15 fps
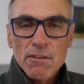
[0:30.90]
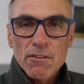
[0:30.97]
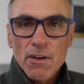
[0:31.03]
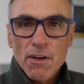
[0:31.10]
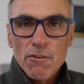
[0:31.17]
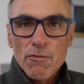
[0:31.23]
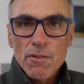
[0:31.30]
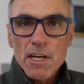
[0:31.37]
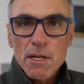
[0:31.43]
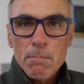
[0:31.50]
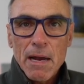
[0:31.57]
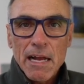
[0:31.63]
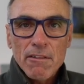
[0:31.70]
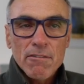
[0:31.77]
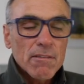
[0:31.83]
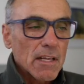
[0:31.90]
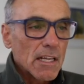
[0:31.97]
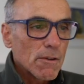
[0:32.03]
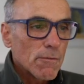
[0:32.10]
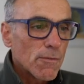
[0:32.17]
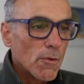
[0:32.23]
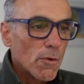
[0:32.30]
done a really bad
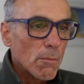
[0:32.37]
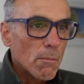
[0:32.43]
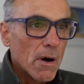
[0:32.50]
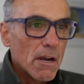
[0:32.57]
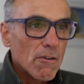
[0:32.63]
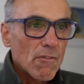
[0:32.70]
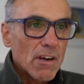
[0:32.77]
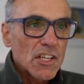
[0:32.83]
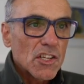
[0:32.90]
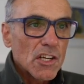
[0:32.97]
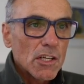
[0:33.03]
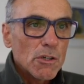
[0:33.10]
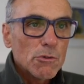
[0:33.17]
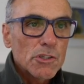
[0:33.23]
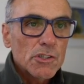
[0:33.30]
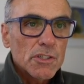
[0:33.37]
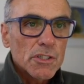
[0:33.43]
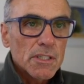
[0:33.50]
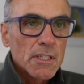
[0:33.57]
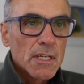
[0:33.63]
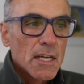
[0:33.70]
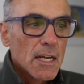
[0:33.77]
thing for my
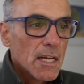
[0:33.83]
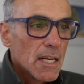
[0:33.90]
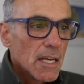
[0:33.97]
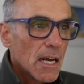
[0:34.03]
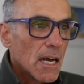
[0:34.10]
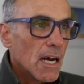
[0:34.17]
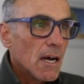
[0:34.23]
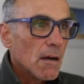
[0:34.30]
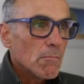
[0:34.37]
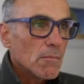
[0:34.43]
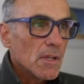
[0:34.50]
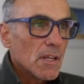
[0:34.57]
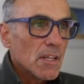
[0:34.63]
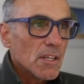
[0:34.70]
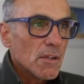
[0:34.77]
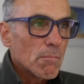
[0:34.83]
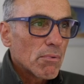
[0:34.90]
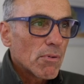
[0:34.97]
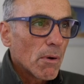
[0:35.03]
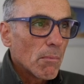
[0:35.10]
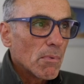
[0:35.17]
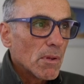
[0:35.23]
resolution. You
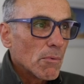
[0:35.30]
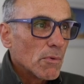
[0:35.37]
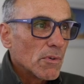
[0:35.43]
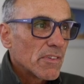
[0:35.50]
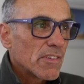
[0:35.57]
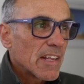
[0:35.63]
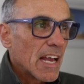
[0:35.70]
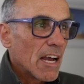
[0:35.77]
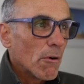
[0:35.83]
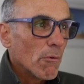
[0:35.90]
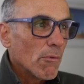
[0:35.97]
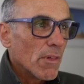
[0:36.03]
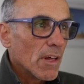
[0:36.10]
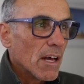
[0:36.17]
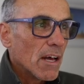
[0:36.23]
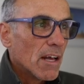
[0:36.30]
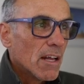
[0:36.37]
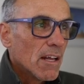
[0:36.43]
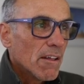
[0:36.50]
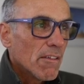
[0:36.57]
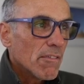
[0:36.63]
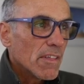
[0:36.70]
probably would tell that
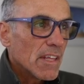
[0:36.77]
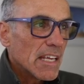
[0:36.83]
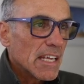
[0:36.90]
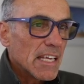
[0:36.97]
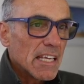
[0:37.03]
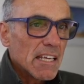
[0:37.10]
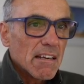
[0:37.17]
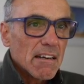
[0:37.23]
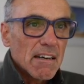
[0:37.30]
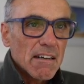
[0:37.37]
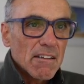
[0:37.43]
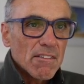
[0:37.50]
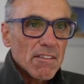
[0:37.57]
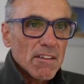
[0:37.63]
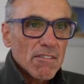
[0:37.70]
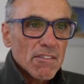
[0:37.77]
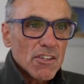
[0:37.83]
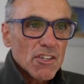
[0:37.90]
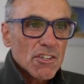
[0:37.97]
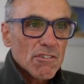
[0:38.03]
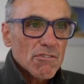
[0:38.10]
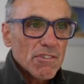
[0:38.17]
the
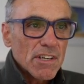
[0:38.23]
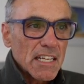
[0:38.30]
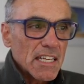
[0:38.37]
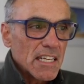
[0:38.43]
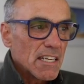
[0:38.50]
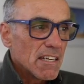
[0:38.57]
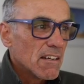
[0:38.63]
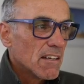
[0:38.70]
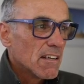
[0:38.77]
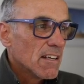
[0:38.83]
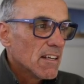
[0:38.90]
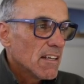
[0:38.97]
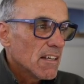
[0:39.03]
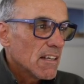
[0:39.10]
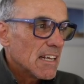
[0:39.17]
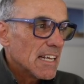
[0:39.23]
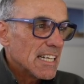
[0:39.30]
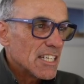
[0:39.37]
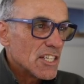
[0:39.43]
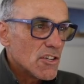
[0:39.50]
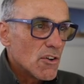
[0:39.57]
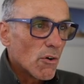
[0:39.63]
screen
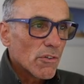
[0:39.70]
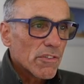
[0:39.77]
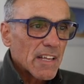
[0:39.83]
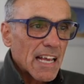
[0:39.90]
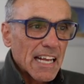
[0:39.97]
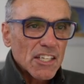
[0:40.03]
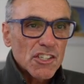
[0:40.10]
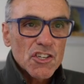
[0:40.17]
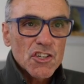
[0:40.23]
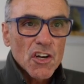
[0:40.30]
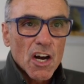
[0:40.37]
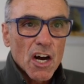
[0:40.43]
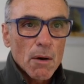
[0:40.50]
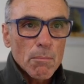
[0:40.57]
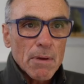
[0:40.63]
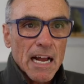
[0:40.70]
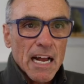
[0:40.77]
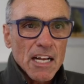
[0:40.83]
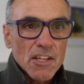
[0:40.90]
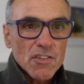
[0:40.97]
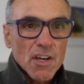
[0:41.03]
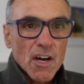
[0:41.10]
is not as sharp
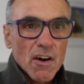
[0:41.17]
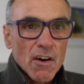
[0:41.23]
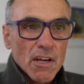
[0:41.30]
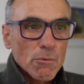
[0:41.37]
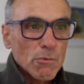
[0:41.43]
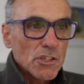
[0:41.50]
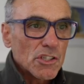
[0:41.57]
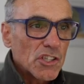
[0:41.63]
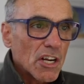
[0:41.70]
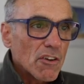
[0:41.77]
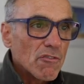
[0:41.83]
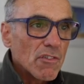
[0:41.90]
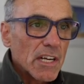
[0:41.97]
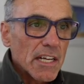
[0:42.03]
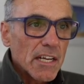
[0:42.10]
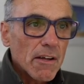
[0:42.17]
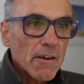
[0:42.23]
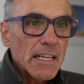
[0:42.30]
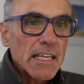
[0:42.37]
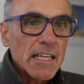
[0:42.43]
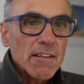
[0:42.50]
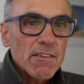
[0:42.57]
as I would generally
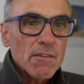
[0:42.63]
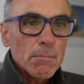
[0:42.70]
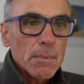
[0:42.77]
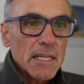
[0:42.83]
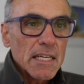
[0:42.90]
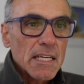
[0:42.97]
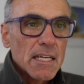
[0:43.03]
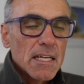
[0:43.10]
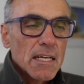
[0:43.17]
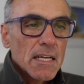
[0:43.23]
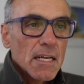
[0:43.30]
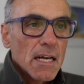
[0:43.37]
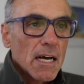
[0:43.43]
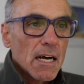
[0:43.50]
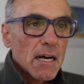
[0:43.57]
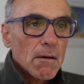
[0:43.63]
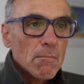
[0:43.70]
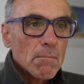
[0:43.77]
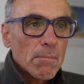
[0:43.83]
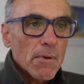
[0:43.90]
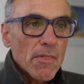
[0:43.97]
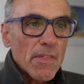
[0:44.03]
like it to be.
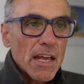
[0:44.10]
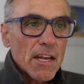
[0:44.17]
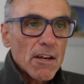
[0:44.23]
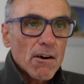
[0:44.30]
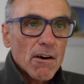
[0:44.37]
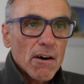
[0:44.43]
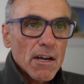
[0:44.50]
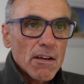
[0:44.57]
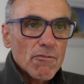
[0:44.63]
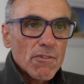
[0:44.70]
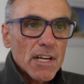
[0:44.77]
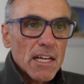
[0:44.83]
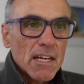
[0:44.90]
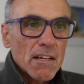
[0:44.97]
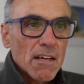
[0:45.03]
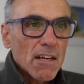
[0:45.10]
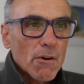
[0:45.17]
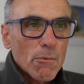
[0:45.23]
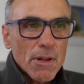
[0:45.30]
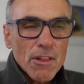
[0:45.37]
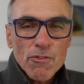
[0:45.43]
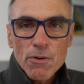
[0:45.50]
But then I
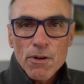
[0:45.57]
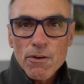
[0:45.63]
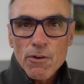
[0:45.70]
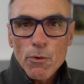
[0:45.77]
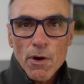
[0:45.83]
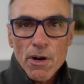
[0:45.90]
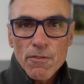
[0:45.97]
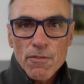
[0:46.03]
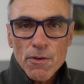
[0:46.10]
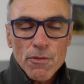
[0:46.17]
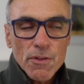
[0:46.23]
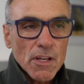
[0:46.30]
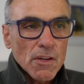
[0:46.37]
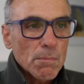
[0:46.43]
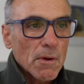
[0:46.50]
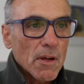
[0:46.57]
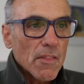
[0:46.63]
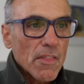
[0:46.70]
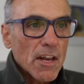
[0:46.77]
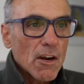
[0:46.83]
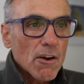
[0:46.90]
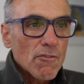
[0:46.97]
went through quite a few things, but
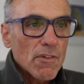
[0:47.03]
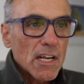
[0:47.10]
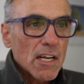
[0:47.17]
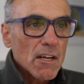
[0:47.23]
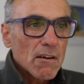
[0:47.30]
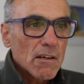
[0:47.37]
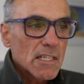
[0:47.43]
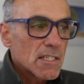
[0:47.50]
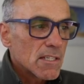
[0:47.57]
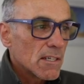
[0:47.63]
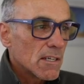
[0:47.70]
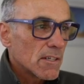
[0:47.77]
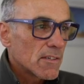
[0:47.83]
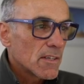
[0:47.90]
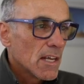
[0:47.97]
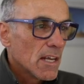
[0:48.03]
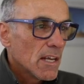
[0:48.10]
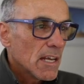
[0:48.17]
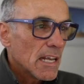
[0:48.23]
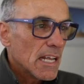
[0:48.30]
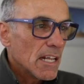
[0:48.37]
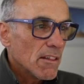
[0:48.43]
then I realized that
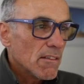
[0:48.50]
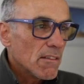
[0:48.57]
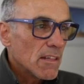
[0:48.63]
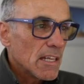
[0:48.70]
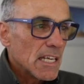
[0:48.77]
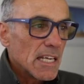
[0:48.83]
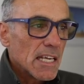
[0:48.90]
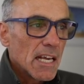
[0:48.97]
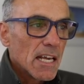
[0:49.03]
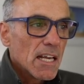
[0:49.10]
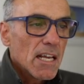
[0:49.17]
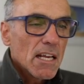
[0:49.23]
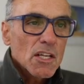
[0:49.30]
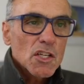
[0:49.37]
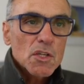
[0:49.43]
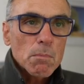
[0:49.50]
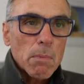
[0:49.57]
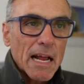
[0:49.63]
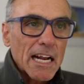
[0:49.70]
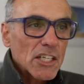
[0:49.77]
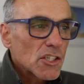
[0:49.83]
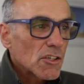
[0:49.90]
in the
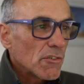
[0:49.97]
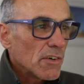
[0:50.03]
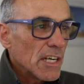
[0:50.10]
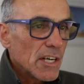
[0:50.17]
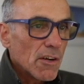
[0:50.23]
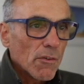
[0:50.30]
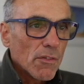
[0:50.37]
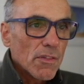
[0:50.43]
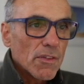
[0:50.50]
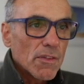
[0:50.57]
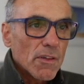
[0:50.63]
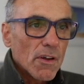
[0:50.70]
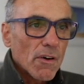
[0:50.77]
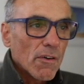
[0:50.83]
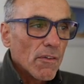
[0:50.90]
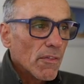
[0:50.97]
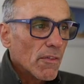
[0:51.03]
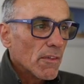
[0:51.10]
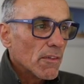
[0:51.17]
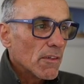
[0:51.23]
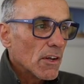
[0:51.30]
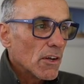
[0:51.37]
splash screen
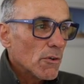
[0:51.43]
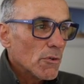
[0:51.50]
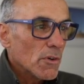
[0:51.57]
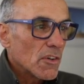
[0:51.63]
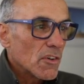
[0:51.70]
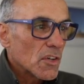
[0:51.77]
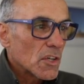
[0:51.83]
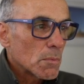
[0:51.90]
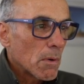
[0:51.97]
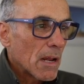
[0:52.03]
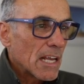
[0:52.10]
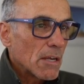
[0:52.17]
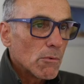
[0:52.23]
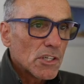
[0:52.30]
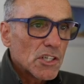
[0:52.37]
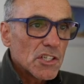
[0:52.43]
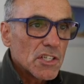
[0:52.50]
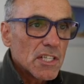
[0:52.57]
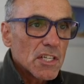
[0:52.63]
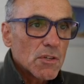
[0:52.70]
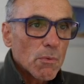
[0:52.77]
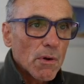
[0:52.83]
on Lunar Display, which is
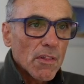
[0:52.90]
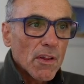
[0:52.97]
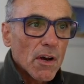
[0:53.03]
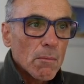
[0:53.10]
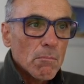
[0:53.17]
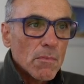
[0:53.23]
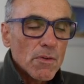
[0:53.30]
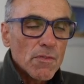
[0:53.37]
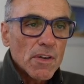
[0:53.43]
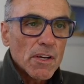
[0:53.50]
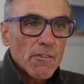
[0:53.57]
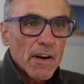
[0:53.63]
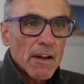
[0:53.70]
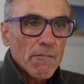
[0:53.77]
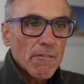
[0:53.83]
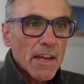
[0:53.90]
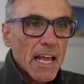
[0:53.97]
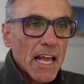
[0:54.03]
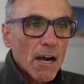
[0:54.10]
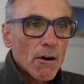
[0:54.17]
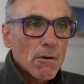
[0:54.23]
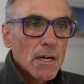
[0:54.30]
this one that I'm moving around
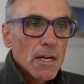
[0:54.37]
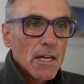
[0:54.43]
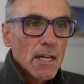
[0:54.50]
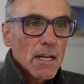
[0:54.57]
now,